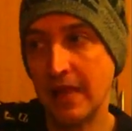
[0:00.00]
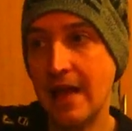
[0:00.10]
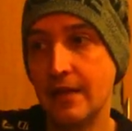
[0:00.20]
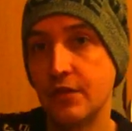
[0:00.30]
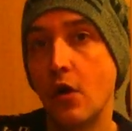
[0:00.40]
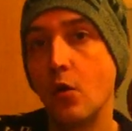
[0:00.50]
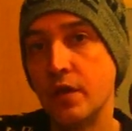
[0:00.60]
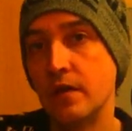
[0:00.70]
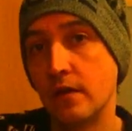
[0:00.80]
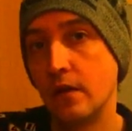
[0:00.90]
planned the
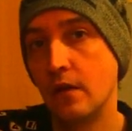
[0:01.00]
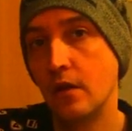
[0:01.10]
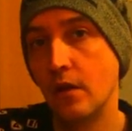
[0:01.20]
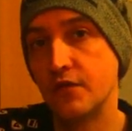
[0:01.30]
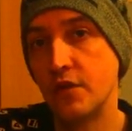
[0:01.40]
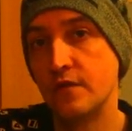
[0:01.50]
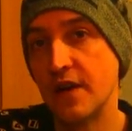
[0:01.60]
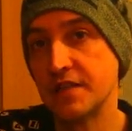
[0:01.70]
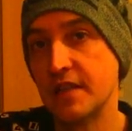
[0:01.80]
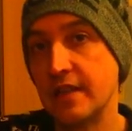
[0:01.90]
whole year of
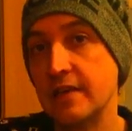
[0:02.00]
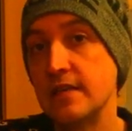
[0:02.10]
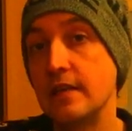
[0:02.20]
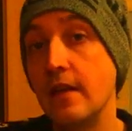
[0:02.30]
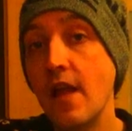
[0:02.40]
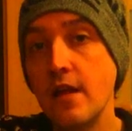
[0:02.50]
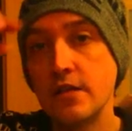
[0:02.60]
2018.